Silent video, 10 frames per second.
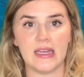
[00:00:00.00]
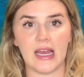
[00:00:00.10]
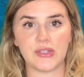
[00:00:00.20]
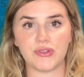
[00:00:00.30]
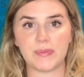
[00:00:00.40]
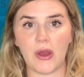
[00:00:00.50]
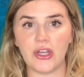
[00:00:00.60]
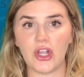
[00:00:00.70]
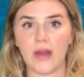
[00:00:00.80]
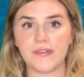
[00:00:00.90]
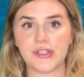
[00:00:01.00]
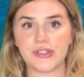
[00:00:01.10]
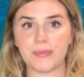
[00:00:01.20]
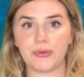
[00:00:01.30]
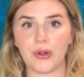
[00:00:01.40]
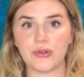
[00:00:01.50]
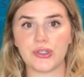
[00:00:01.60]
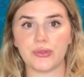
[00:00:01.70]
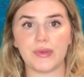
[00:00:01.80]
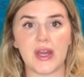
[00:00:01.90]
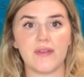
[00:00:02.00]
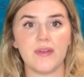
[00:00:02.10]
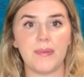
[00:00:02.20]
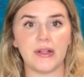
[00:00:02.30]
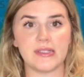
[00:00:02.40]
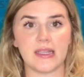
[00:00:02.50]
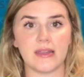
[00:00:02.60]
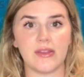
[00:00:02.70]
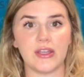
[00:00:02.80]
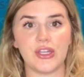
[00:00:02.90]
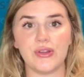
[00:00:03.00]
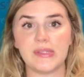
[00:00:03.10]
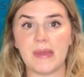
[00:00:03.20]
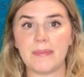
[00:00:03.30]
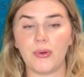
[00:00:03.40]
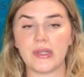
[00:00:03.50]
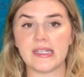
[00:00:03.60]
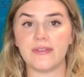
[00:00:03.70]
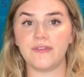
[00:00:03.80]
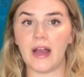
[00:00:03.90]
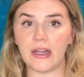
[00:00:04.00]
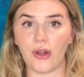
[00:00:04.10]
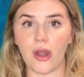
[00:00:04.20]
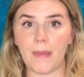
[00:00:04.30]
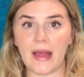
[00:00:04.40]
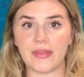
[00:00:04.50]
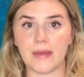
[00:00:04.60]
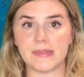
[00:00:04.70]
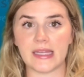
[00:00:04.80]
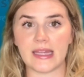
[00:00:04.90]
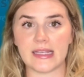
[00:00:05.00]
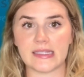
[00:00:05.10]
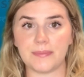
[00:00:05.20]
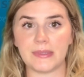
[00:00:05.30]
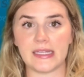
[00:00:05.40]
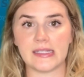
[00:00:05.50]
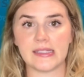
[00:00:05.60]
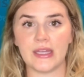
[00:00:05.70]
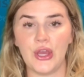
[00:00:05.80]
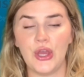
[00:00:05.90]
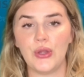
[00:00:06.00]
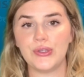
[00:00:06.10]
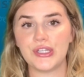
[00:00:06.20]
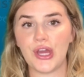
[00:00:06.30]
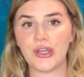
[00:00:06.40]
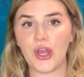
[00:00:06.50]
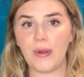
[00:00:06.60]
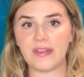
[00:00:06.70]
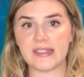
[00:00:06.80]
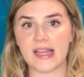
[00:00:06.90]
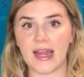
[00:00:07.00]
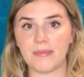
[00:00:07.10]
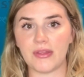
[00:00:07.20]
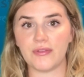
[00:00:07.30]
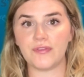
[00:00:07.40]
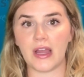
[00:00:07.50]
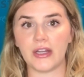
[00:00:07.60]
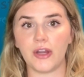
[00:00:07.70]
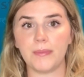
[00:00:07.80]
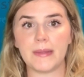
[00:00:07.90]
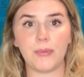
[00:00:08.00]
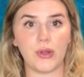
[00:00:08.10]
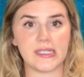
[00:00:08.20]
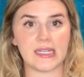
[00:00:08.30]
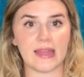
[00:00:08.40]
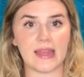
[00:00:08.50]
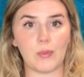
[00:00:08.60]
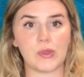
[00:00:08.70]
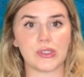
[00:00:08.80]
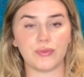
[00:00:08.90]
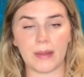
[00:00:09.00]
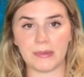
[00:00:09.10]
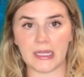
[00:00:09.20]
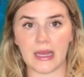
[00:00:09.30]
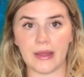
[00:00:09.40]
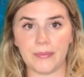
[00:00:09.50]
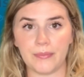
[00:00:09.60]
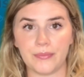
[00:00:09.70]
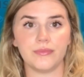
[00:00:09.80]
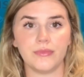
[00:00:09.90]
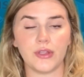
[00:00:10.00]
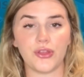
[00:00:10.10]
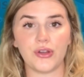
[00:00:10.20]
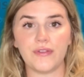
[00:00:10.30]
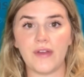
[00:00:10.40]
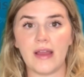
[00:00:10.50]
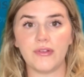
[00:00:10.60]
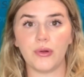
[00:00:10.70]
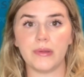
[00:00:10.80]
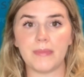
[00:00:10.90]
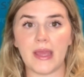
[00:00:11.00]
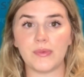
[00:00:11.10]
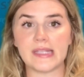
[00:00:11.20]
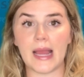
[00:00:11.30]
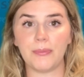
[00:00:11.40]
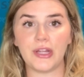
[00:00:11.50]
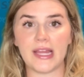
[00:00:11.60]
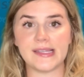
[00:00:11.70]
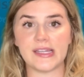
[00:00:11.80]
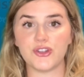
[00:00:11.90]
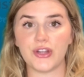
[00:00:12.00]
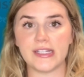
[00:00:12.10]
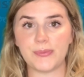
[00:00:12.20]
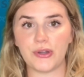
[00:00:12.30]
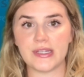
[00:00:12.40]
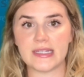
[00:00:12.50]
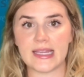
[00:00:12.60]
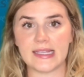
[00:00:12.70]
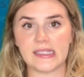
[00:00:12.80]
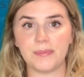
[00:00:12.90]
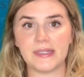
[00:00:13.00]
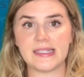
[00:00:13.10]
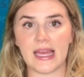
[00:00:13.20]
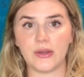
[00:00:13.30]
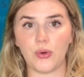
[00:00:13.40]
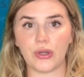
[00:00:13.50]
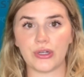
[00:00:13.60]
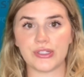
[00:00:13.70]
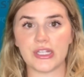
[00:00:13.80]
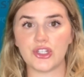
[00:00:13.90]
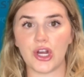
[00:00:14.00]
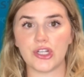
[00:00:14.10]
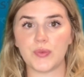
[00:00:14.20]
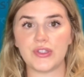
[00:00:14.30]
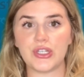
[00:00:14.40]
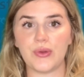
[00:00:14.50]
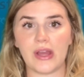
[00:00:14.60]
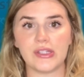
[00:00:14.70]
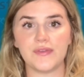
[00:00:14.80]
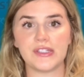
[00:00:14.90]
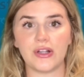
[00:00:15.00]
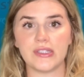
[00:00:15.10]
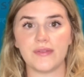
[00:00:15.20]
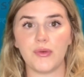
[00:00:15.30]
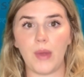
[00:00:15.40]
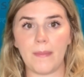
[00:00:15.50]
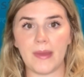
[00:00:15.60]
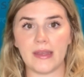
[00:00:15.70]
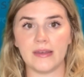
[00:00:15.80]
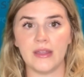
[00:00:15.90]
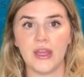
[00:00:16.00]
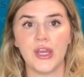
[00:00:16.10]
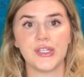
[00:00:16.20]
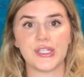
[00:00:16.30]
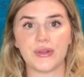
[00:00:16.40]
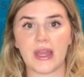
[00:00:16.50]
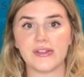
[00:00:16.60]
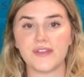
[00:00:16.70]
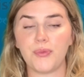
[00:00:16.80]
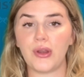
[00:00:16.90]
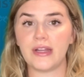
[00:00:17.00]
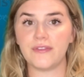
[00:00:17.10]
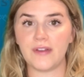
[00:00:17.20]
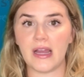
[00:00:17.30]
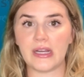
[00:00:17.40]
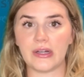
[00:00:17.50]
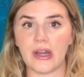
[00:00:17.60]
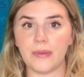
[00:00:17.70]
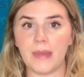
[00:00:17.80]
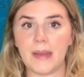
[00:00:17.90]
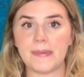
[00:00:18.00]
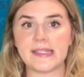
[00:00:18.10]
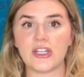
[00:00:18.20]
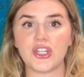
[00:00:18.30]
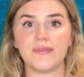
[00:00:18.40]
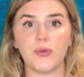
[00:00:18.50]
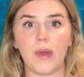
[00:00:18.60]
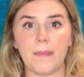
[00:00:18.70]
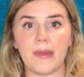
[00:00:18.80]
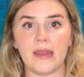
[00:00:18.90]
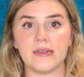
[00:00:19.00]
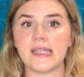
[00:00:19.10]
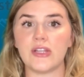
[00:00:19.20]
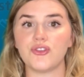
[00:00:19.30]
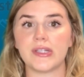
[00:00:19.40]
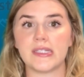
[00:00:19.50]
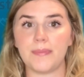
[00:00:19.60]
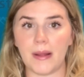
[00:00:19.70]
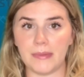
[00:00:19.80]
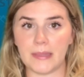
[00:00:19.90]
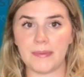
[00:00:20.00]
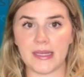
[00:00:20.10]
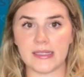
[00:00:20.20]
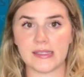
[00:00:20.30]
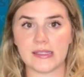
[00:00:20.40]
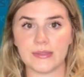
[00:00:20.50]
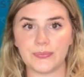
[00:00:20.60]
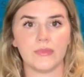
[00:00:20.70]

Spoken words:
As responding officers approached the rear of the building, the accused man pointed a firearm at them, said Kingston Police, who did not know at the time that the firearm being pointed at them was a replica. The 35-year-old man apprehended and transported to Kingston Police headquarters and charged with two counts of assault of a weapon, two counts of pointing a firearm, and possession of a weapon dangerous to public peace.